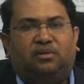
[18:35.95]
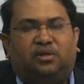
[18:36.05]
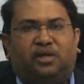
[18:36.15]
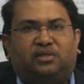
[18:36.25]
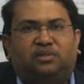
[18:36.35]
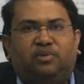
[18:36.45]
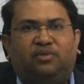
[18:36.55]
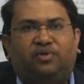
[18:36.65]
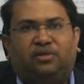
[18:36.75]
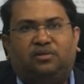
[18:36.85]
the
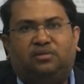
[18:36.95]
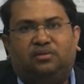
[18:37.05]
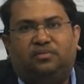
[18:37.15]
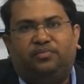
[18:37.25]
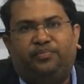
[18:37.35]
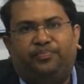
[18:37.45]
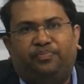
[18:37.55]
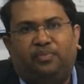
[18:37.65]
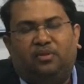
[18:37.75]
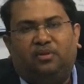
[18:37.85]
taxable event,
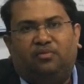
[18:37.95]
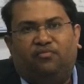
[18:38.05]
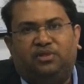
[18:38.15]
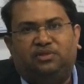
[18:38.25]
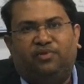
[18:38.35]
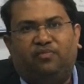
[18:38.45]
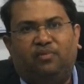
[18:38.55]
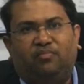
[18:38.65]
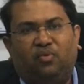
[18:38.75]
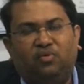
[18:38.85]
which is one of
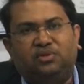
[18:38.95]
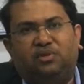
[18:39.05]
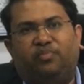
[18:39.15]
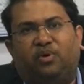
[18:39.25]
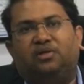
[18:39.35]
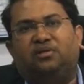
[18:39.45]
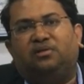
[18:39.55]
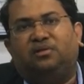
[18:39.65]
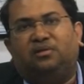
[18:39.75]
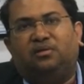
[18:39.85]
the most
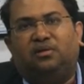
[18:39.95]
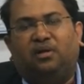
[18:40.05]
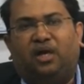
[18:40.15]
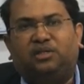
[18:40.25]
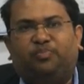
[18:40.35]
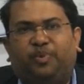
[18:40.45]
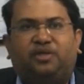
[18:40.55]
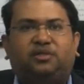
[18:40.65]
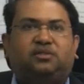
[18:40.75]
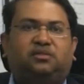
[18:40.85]
important
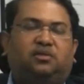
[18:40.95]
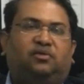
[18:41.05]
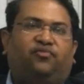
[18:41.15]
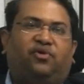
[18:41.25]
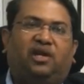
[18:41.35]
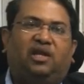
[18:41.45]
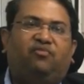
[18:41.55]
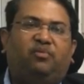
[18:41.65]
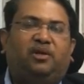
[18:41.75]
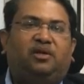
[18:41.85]
aspects for
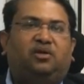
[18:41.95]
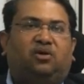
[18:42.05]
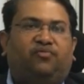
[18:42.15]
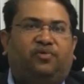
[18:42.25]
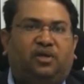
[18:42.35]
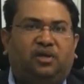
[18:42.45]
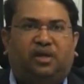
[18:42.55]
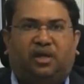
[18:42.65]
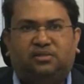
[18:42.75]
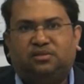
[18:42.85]
leviability of any
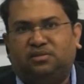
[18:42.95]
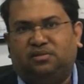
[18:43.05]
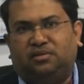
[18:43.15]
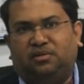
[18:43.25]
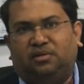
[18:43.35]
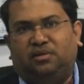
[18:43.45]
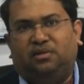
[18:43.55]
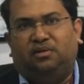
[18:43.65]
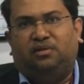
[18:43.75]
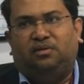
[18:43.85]
tax.
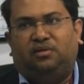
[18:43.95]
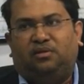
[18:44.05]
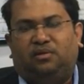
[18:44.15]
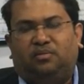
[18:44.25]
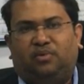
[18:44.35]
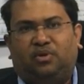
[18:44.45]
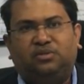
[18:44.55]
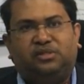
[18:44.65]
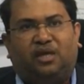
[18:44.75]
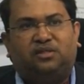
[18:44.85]

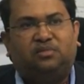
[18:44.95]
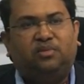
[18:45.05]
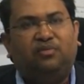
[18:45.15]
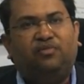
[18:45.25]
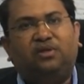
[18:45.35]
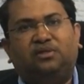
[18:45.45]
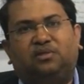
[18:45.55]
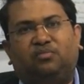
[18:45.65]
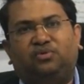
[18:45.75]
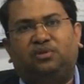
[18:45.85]
Because taxable event
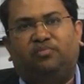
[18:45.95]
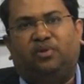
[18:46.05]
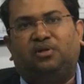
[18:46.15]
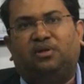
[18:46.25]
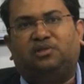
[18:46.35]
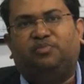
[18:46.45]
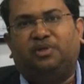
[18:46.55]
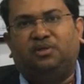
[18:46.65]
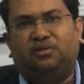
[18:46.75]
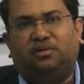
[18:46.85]
is the most important
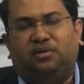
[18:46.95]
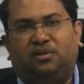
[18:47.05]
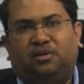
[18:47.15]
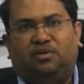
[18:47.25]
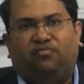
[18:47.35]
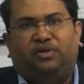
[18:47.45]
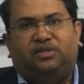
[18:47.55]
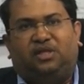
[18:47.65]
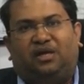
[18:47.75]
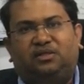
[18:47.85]
aspect.
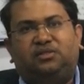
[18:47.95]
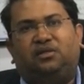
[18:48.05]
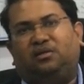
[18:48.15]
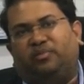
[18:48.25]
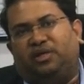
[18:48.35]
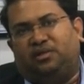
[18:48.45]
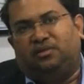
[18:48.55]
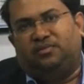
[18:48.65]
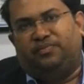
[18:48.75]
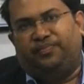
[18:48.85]
Once that is determined,